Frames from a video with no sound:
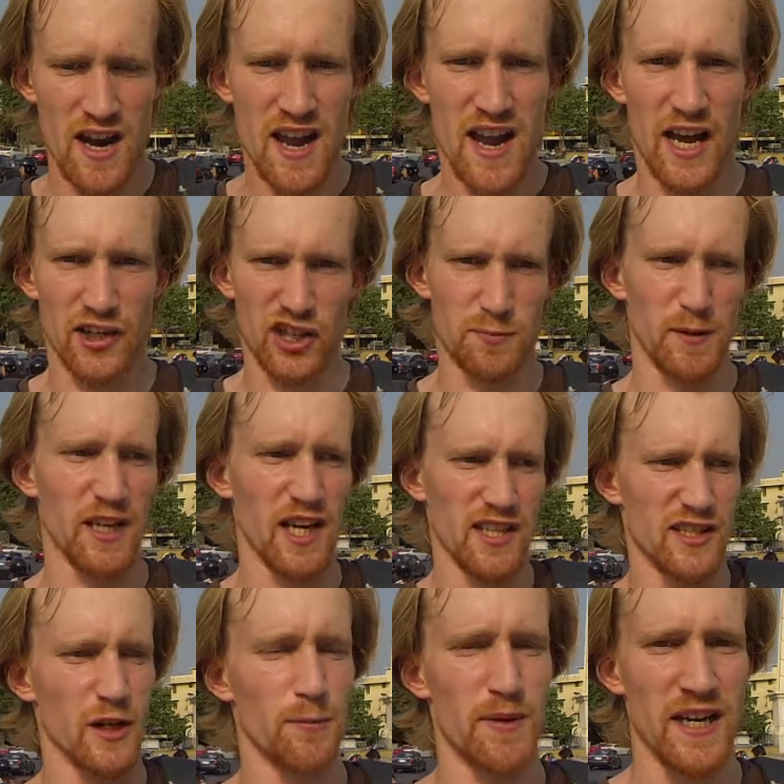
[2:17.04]
and just because
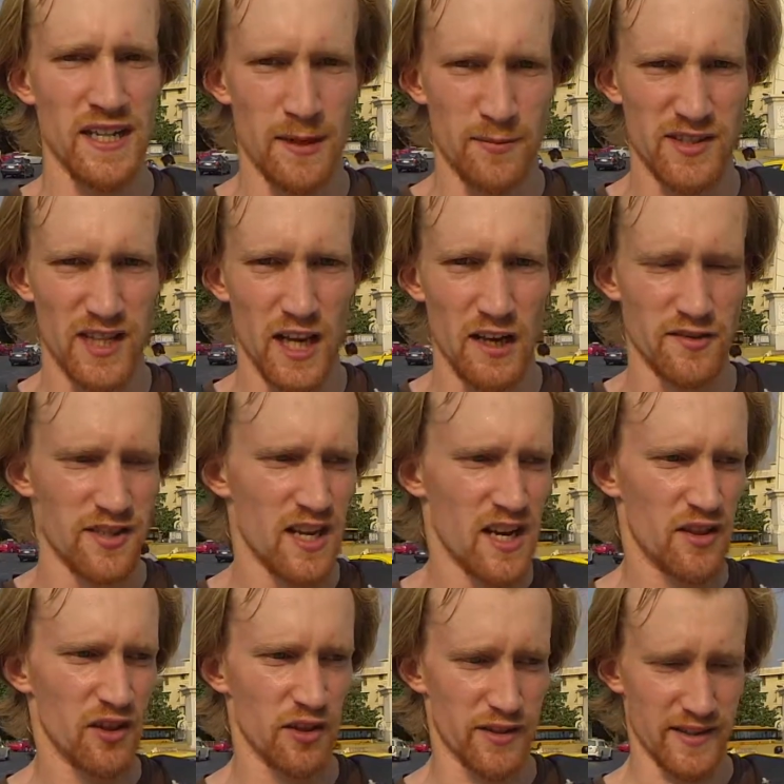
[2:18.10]
they're being themselves,
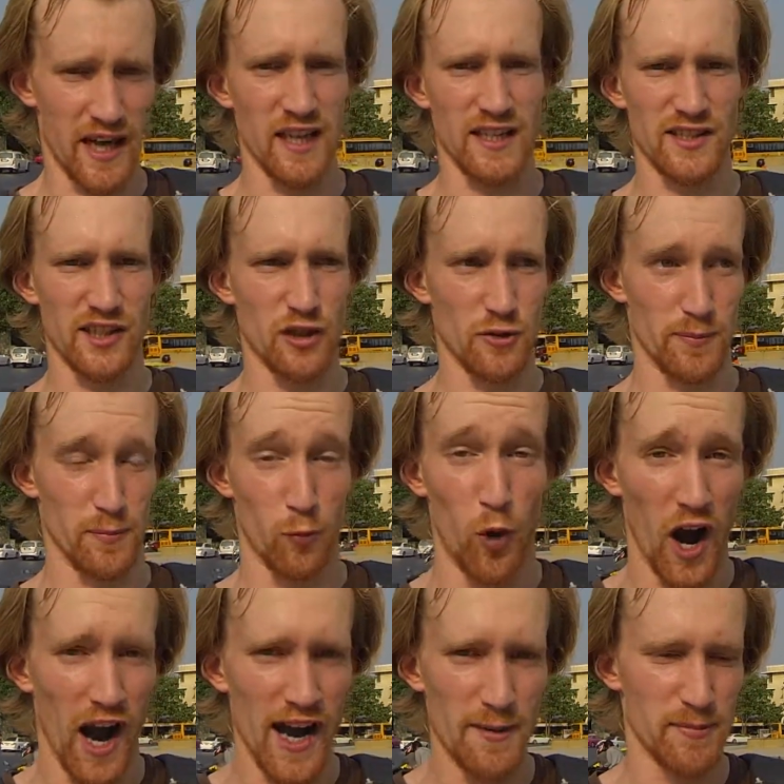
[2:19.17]
they're selling to you.
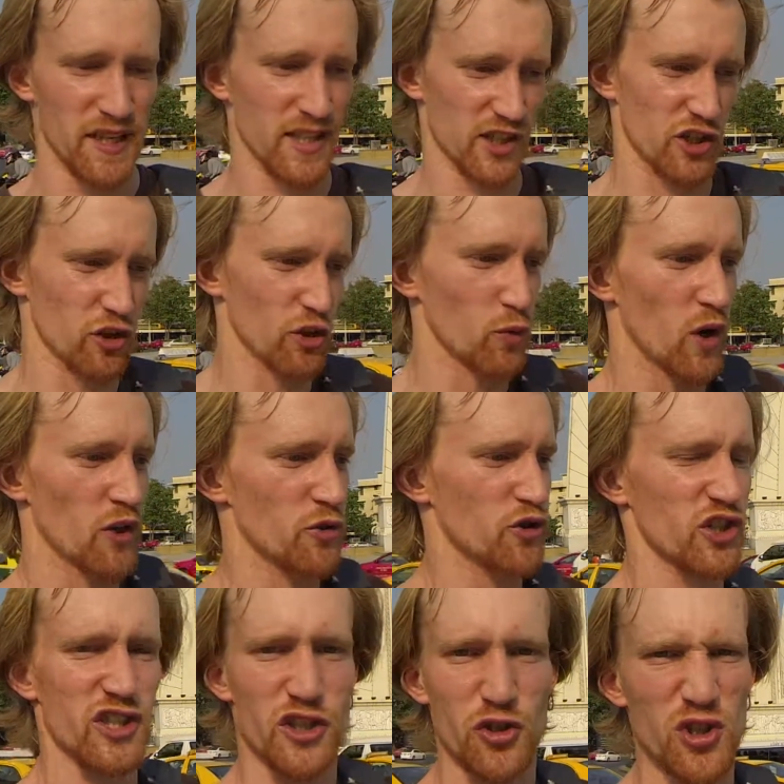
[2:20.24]
Why? Because you're the one who
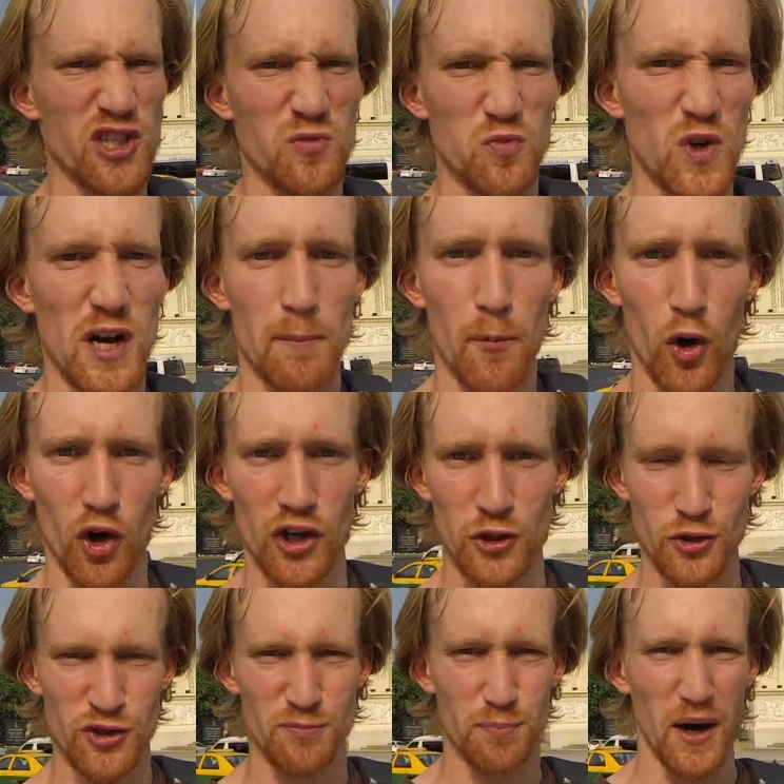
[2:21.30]
you just want more, you
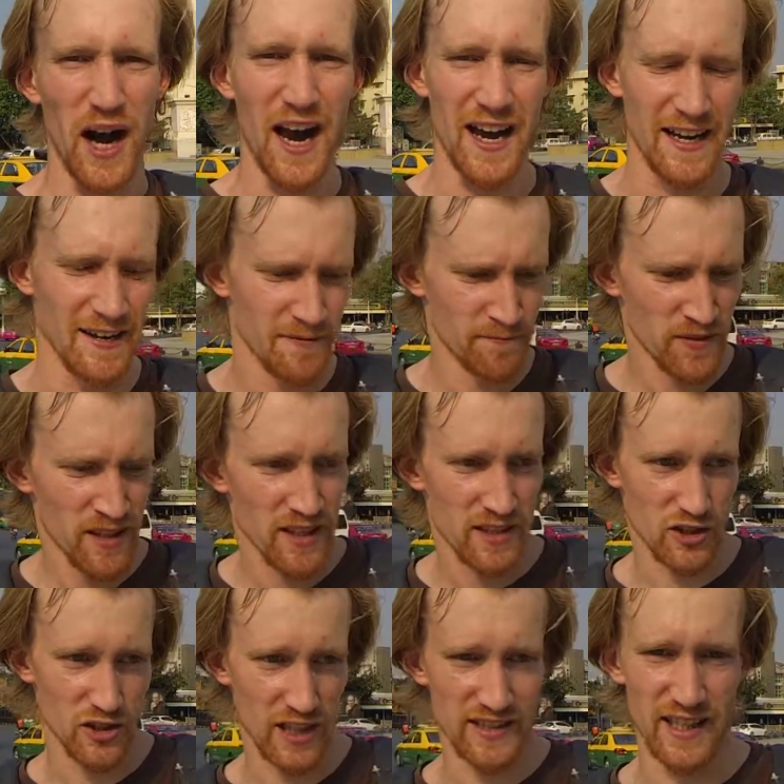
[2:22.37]
just buy. So
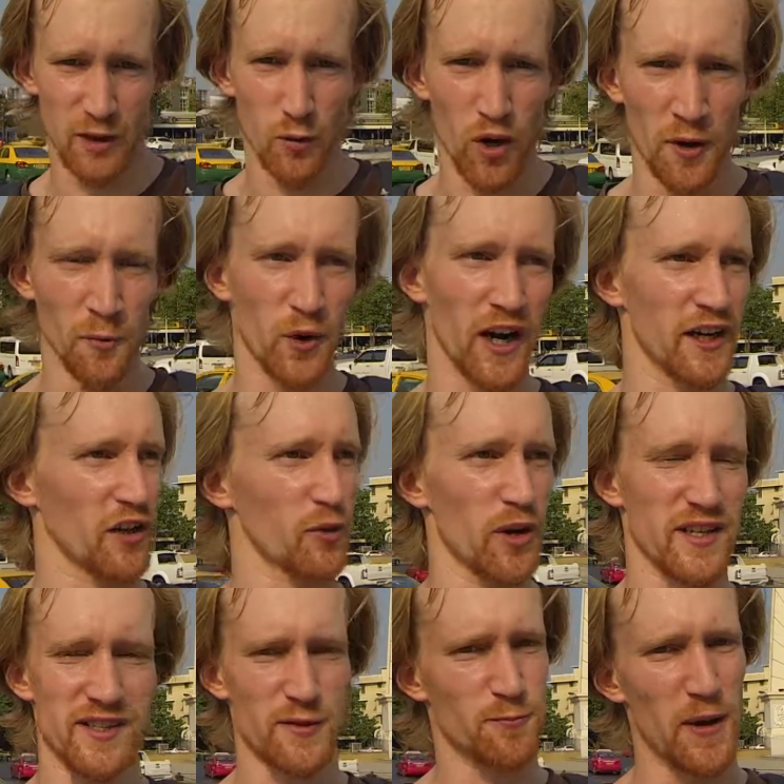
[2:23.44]
that's like one way. Another way
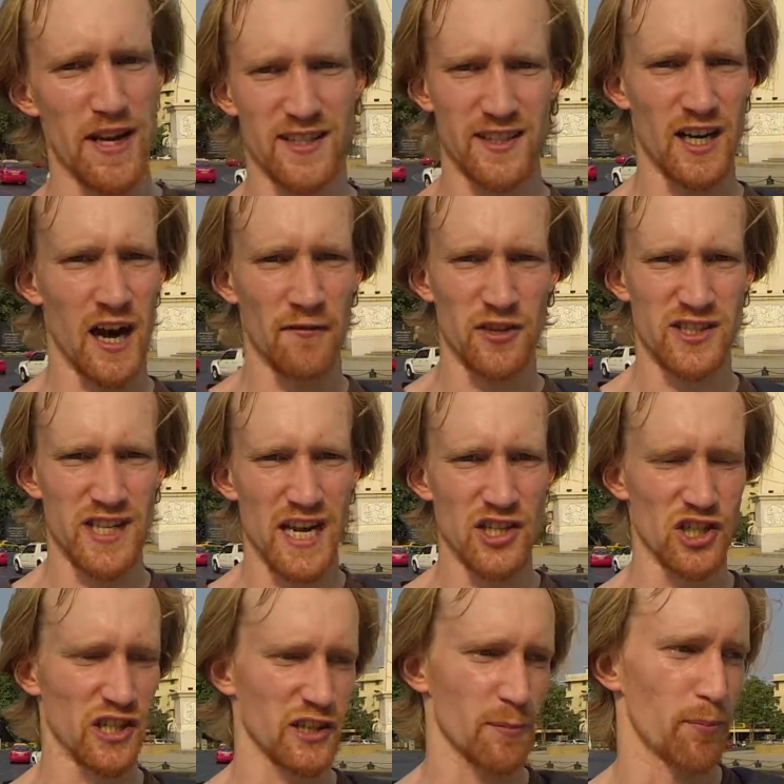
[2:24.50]
is just basic conversation
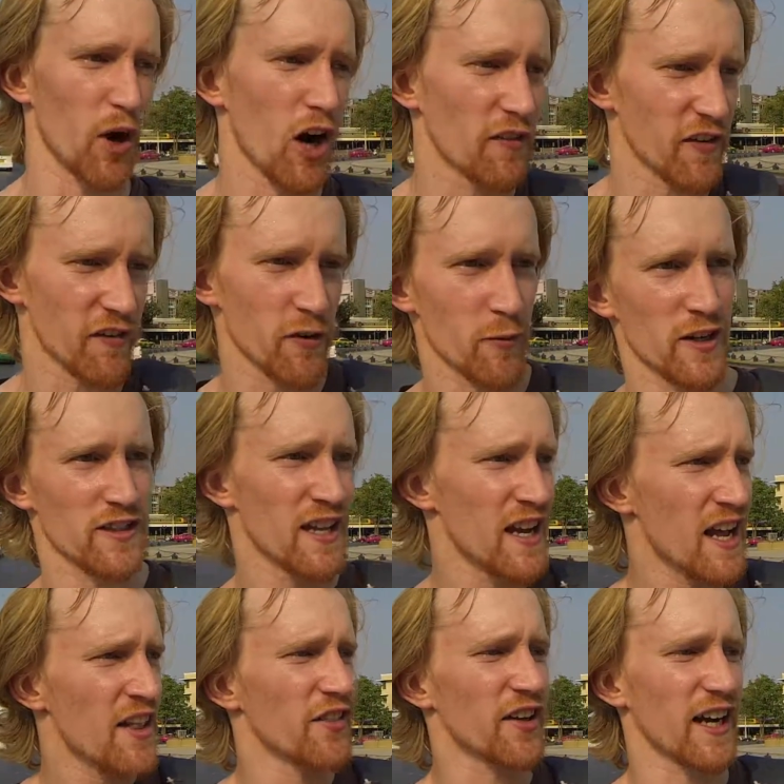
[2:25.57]
at the bar. If
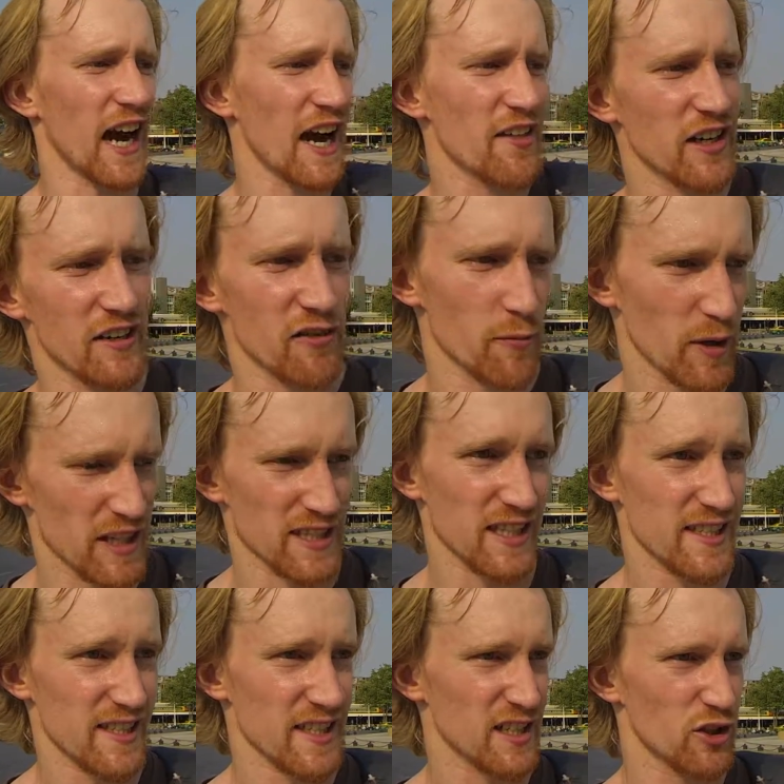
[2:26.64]
the guy that everybody's
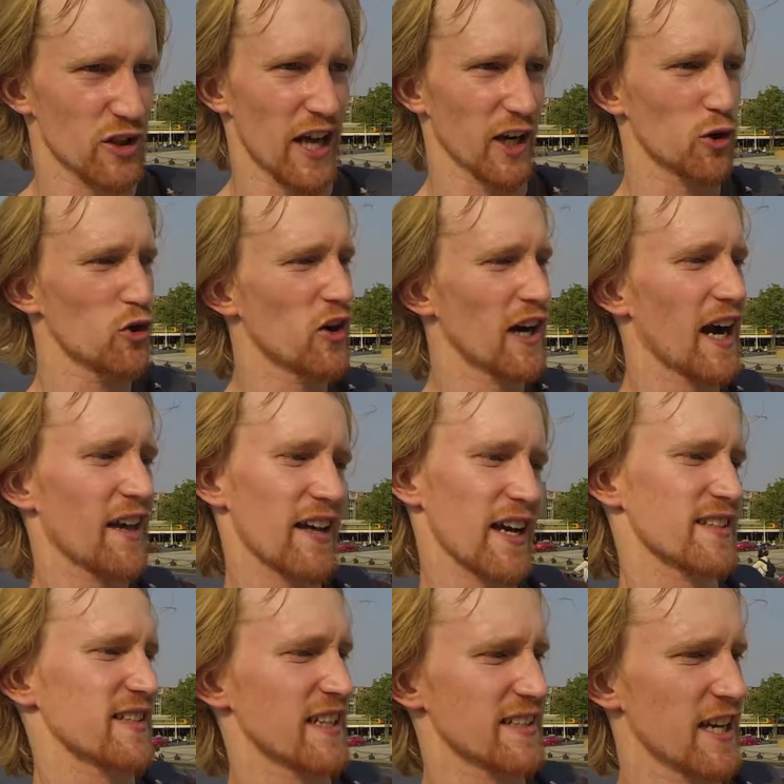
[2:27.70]
listening to, that cool guy that has
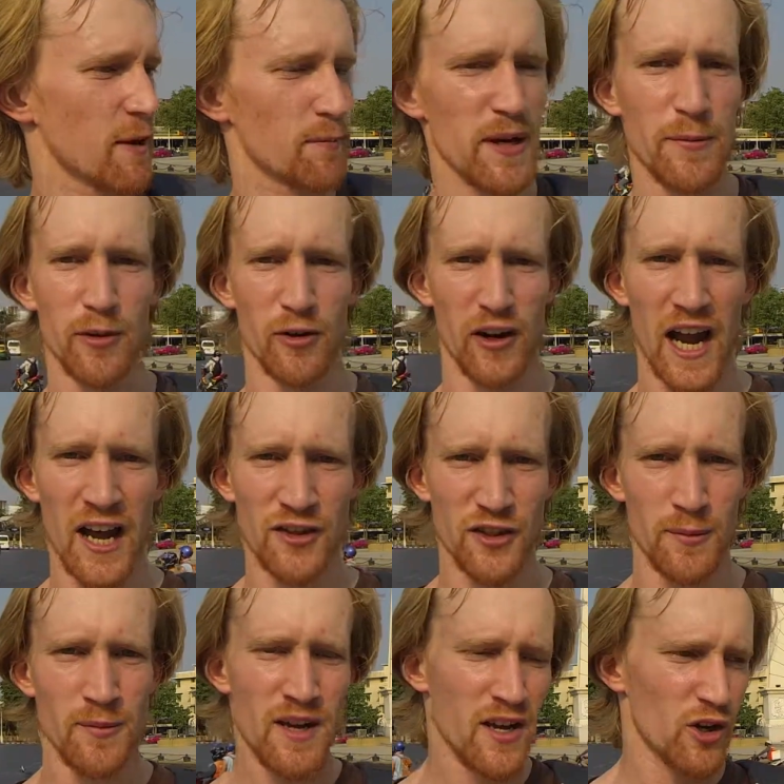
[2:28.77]
like 10 people around him
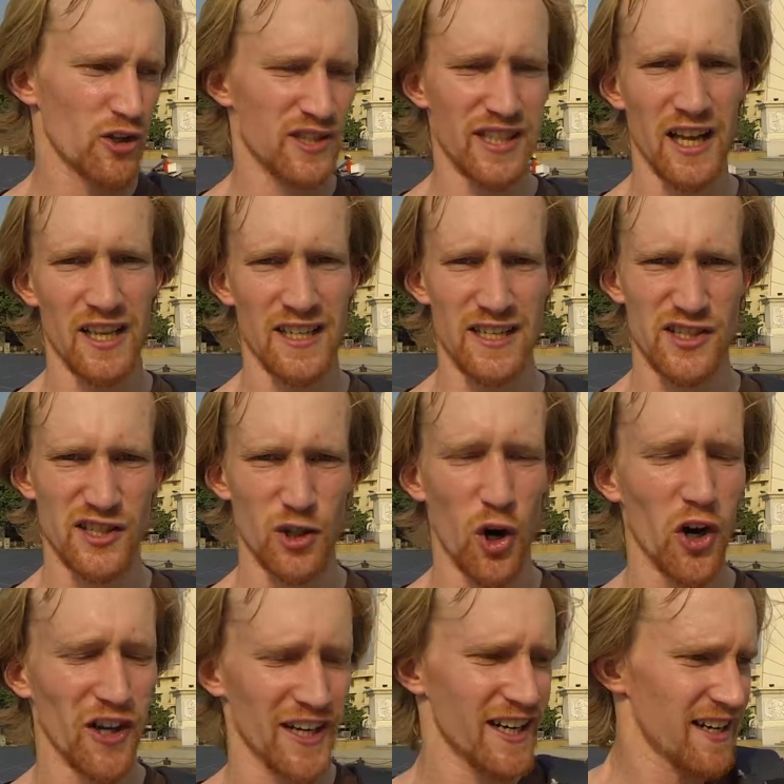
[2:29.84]
who's telling his
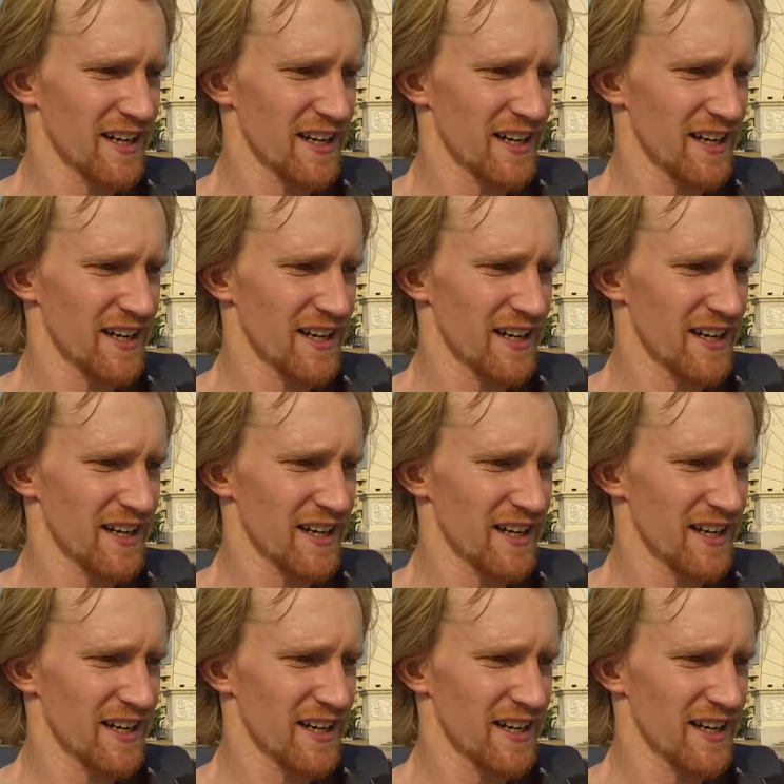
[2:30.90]
story,